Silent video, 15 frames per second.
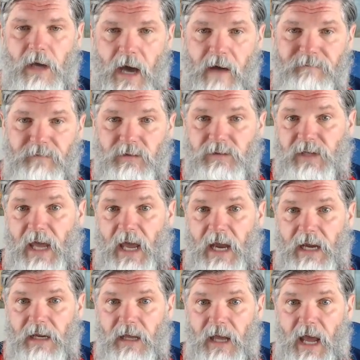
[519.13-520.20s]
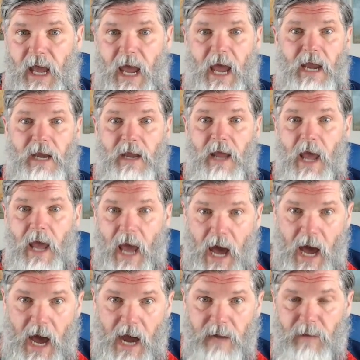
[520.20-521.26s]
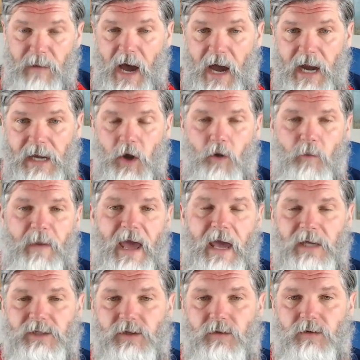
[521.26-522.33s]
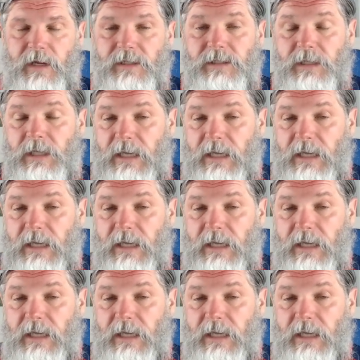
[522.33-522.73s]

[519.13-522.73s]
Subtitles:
obfuscate and hide behind opaque screens